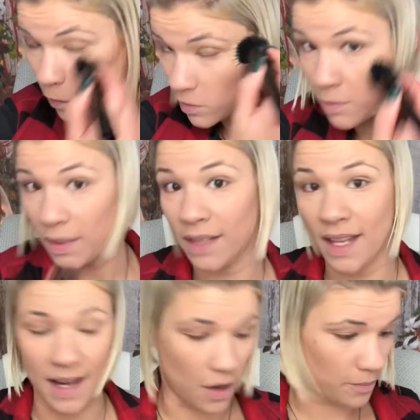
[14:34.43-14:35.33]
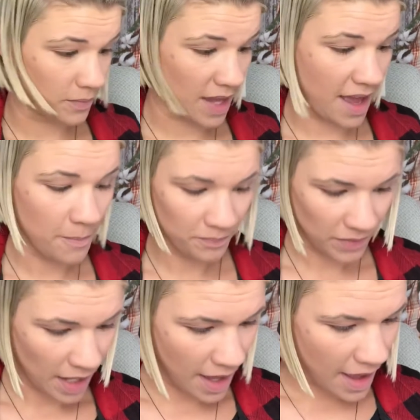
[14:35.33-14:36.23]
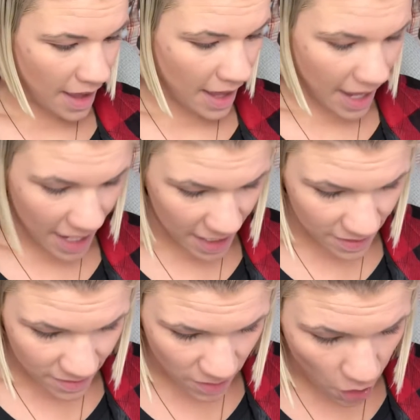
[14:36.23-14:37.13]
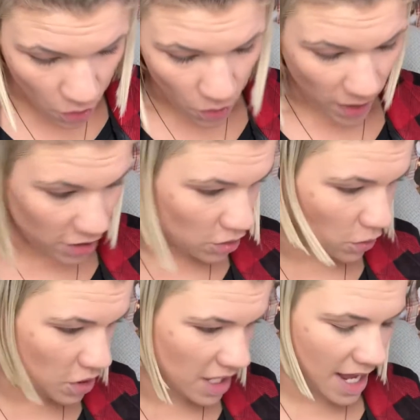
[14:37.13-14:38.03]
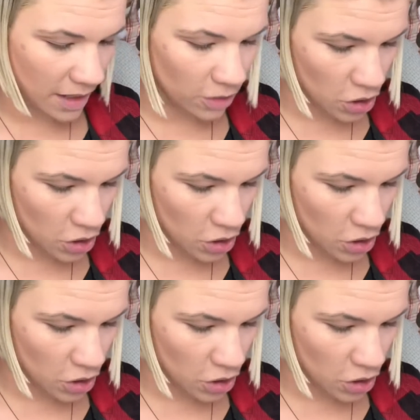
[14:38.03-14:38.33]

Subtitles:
to blend that out, okay? And so I showed you the angled